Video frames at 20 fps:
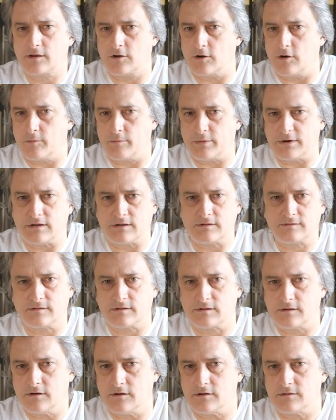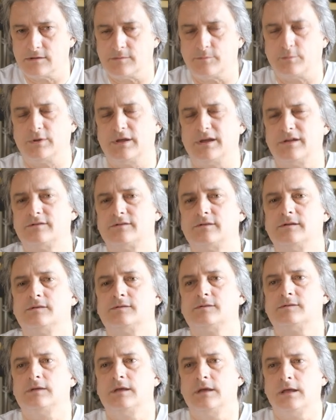companies that got the
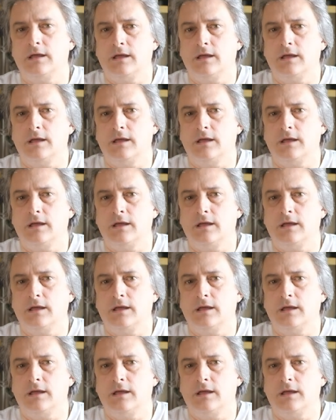places,